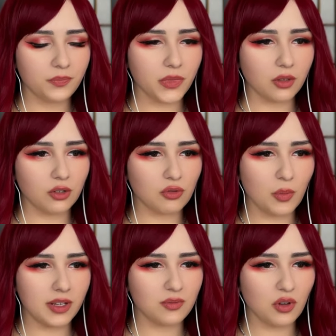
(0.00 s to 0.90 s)
Now this
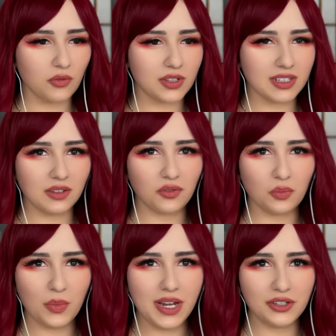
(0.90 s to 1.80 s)
reminds me of a scene
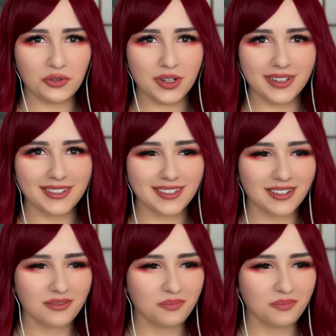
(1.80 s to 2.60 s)
from Matrix.